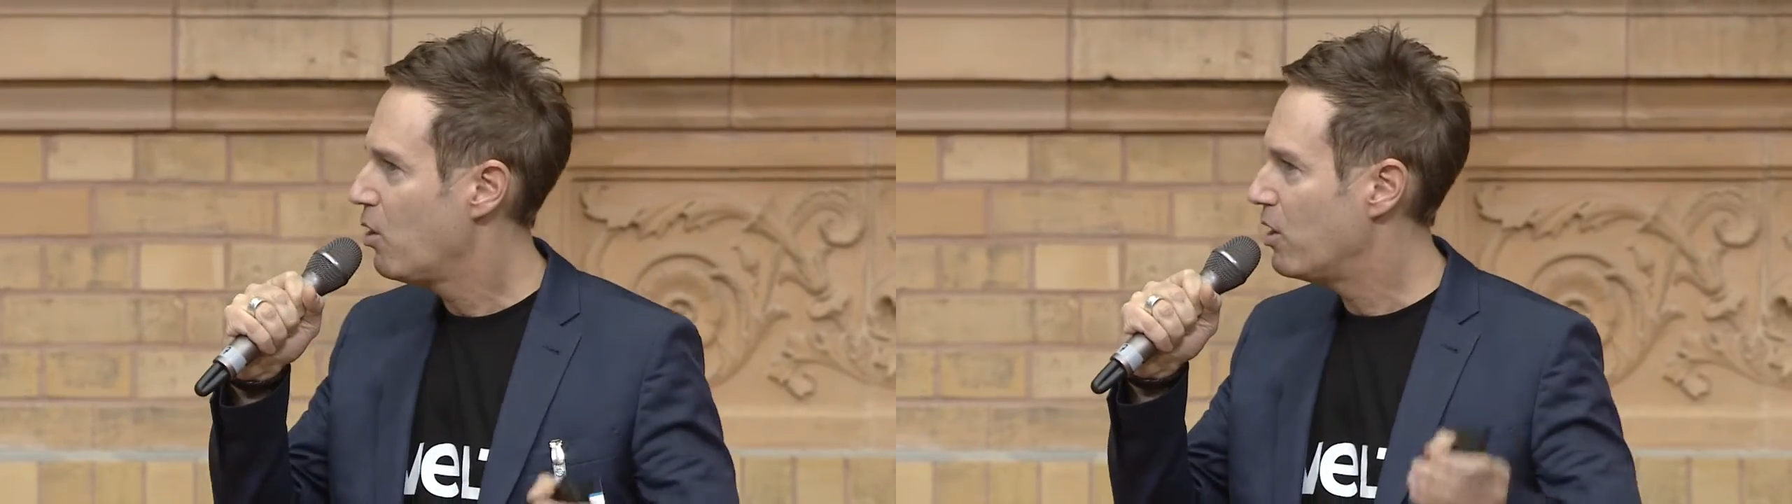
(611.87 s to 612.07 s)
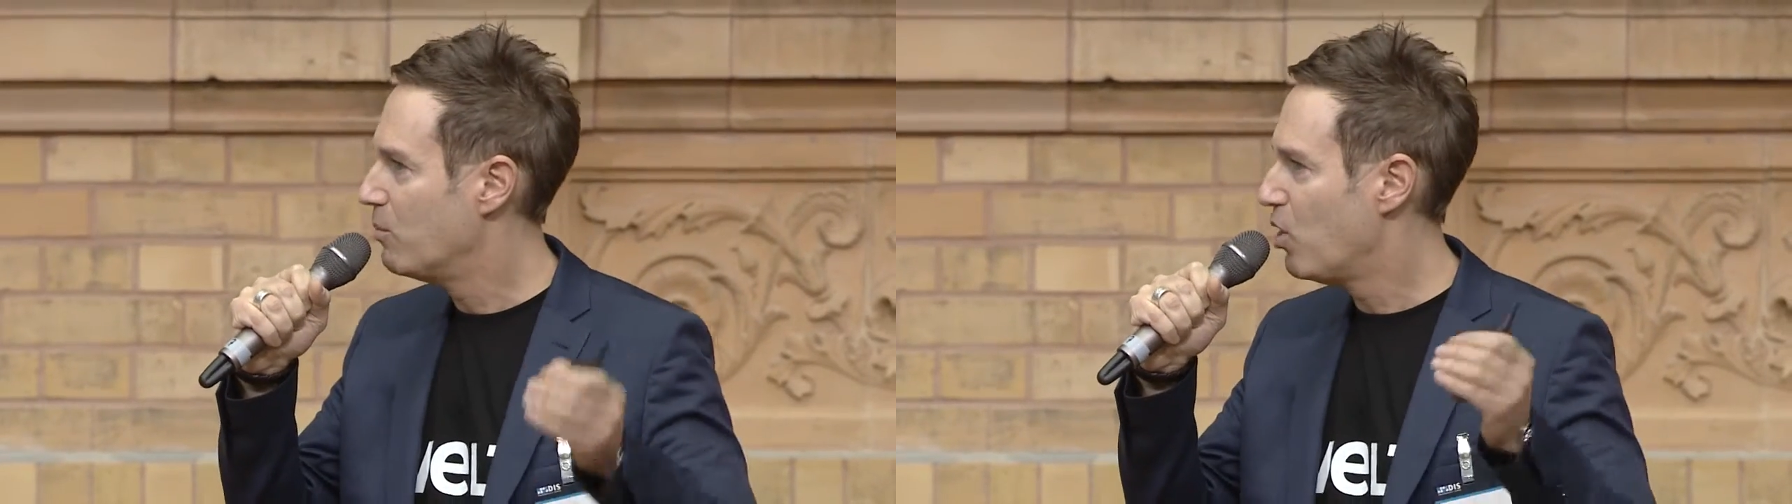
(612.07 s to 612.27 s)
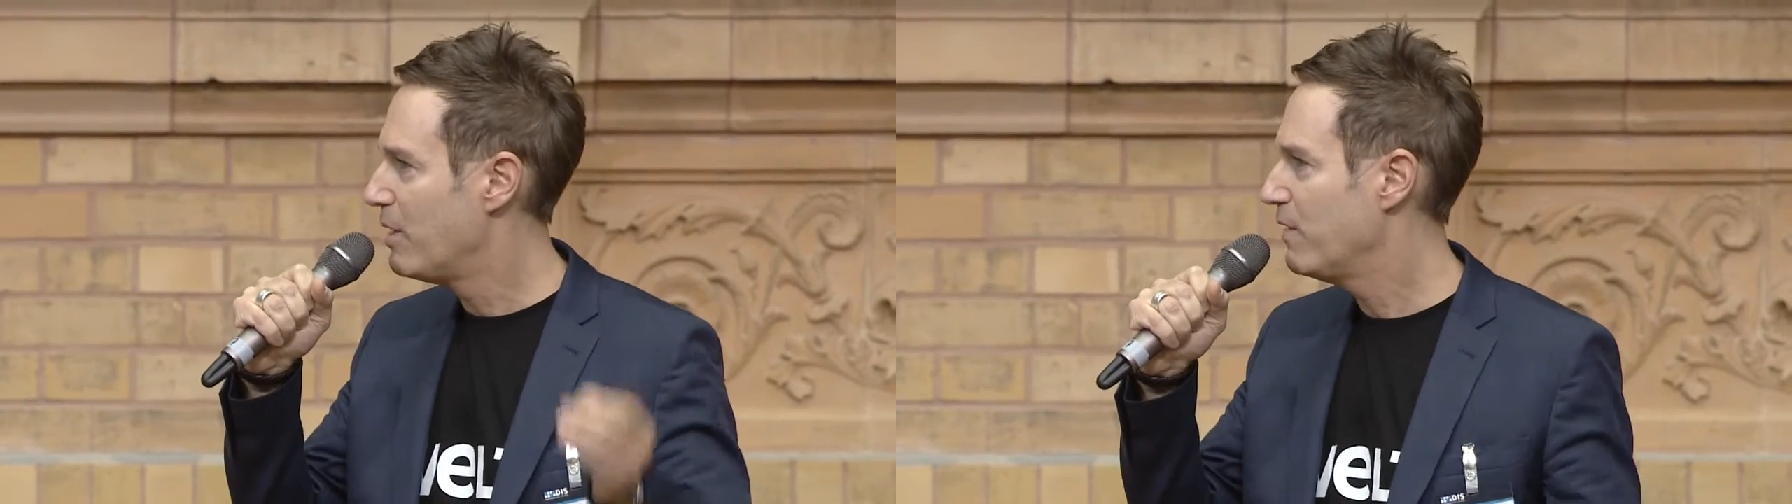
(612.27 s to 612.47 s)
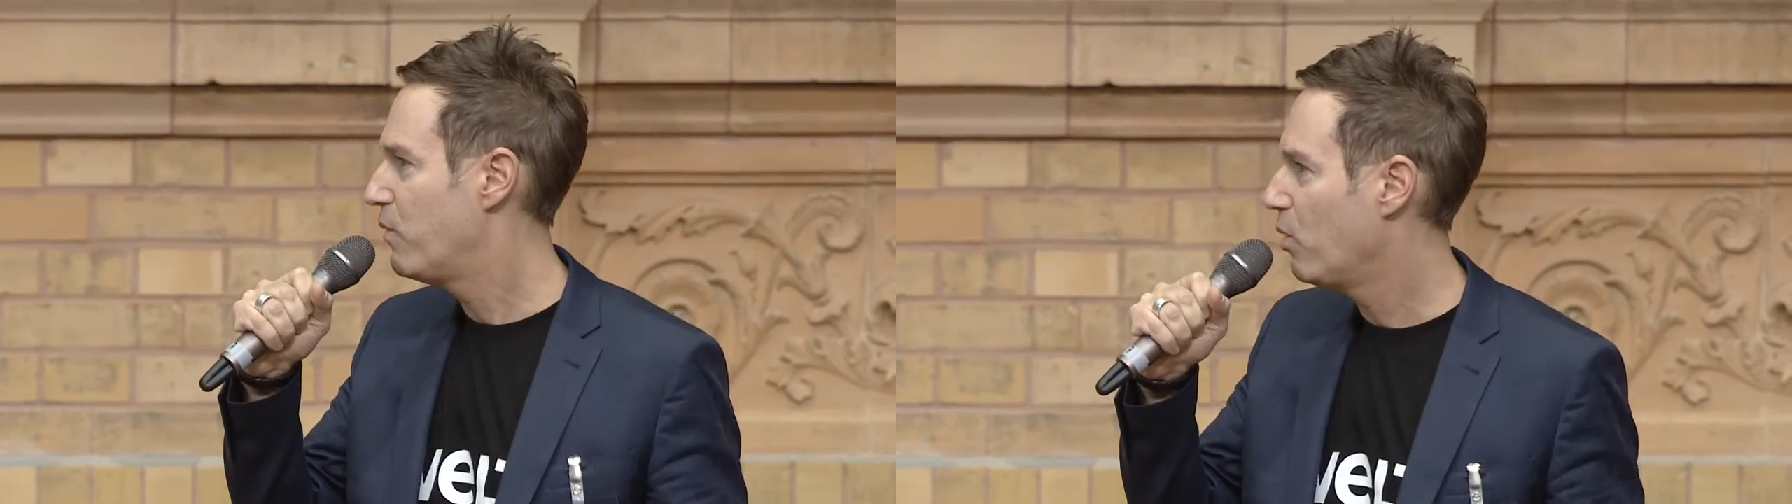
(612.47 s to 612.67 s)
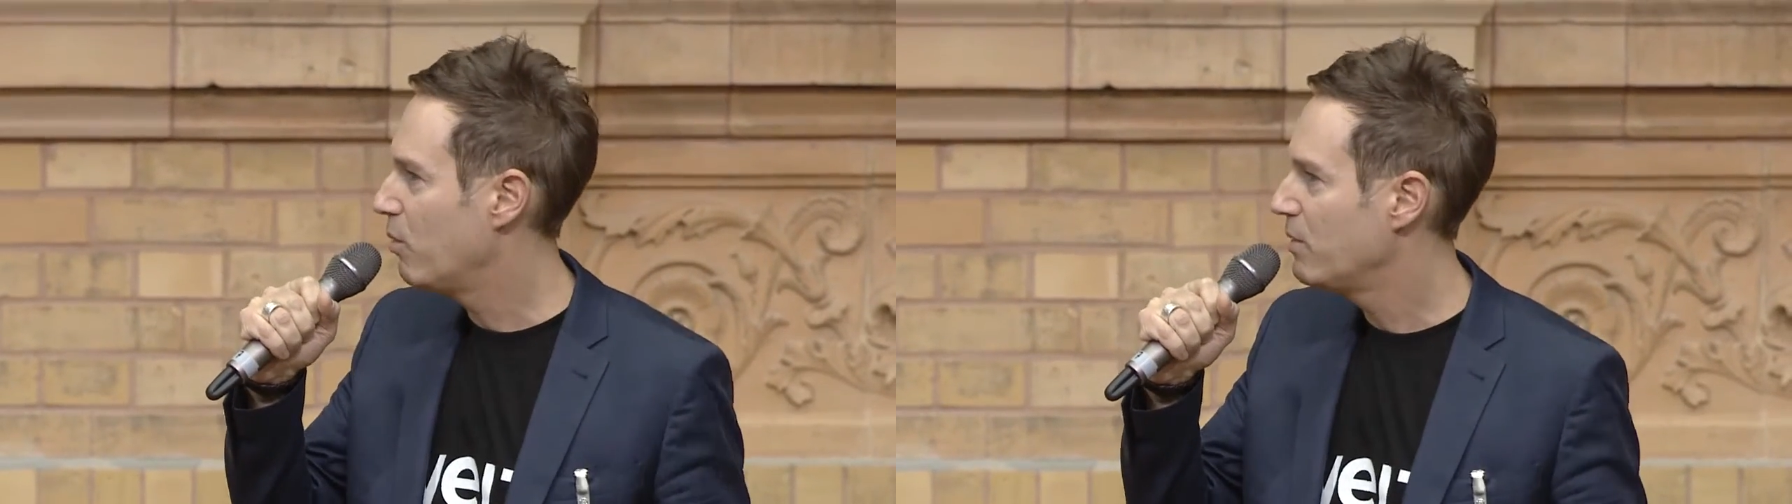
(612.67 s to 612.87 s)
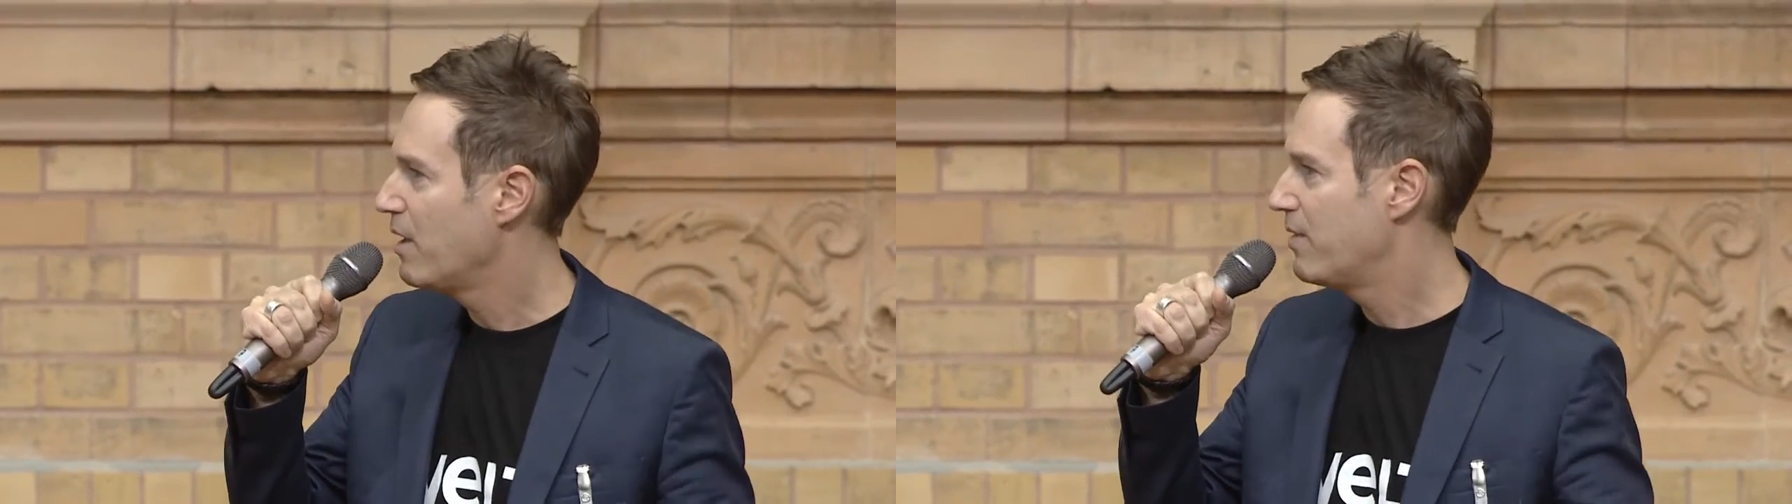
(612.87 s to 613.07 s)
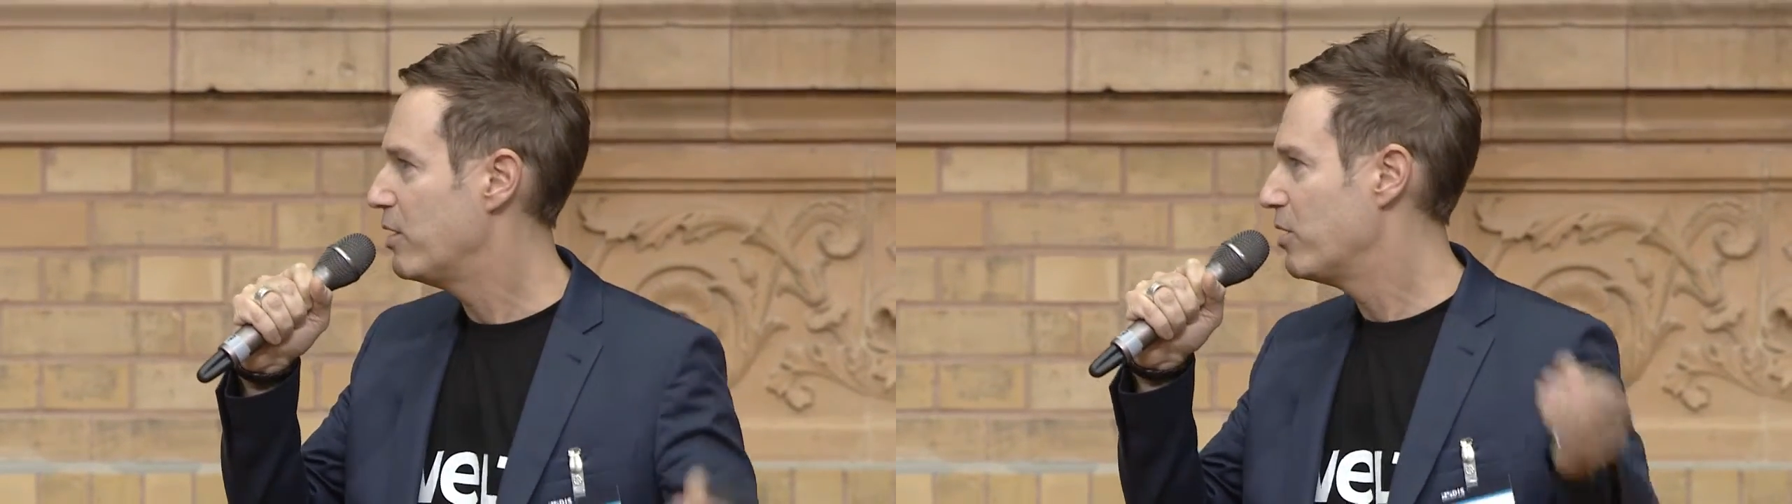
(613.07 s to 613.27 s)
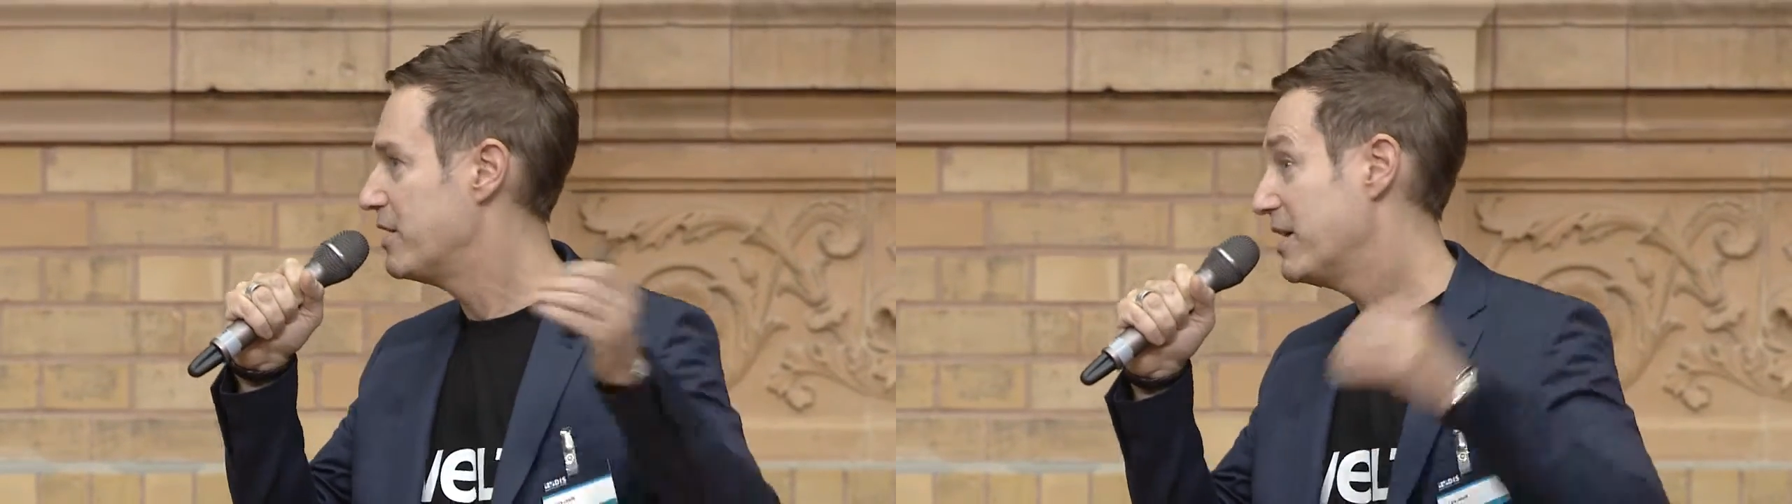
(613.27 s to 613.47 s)
on a mobile phone
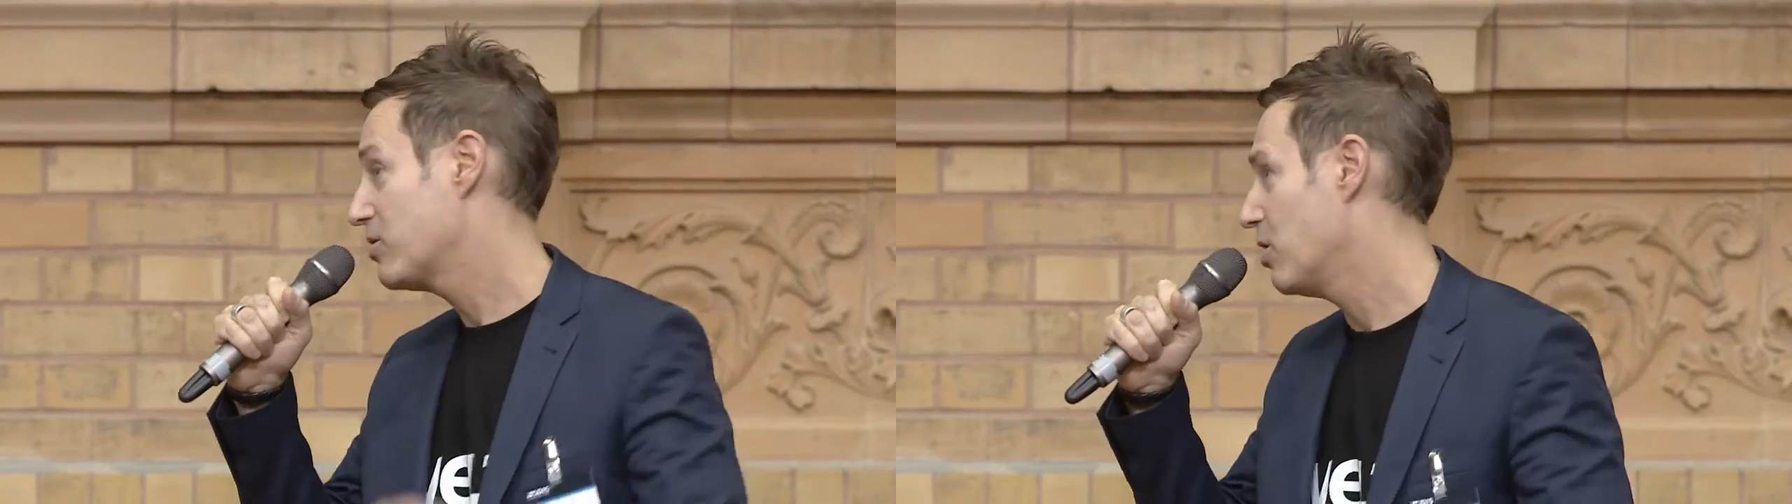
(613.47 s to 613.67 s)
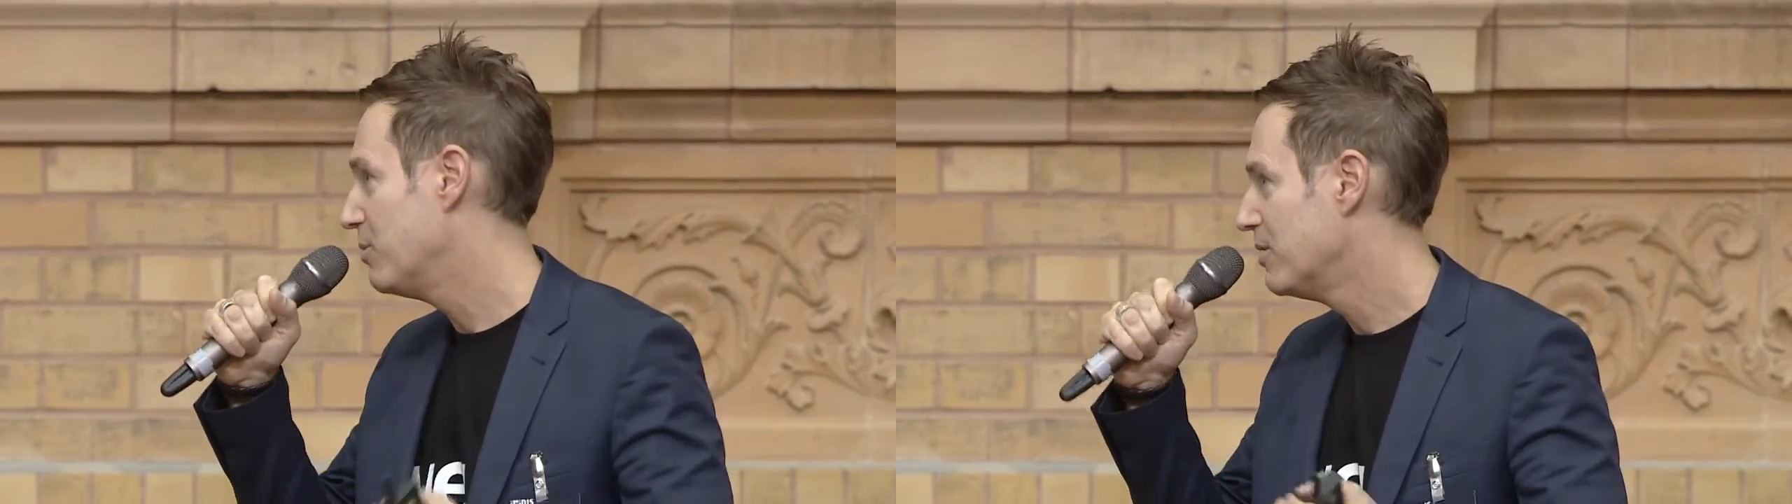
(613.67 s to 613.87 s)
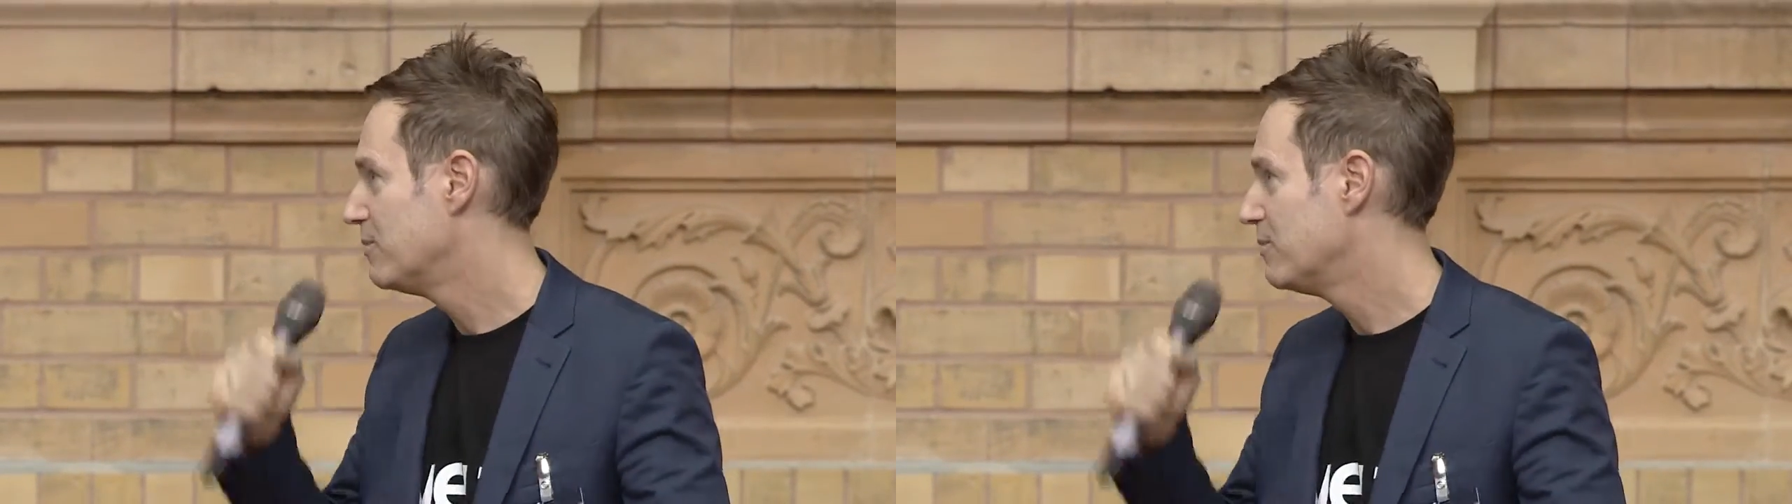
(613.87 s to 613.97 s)
than on a desktop.